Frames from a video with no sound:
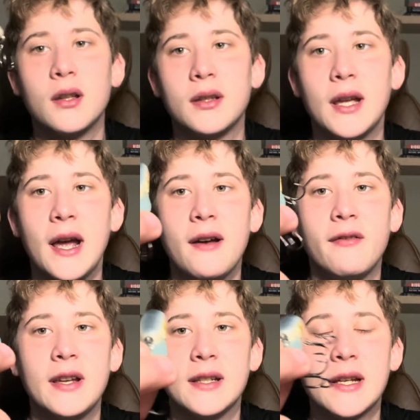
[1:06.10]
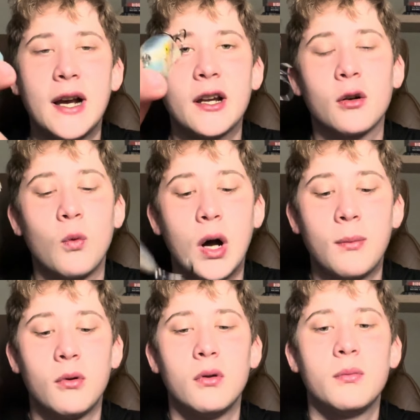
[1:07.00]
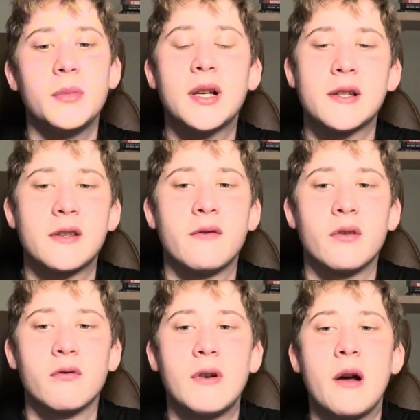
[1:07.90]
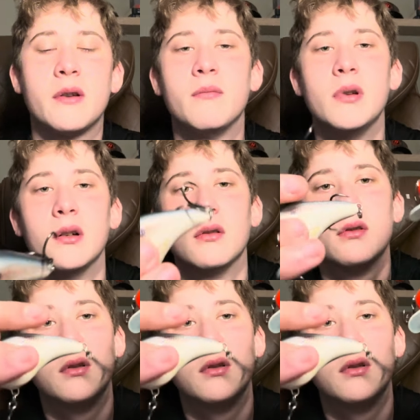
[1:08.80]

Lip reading: They have a tighter wobble because of their rounded bill.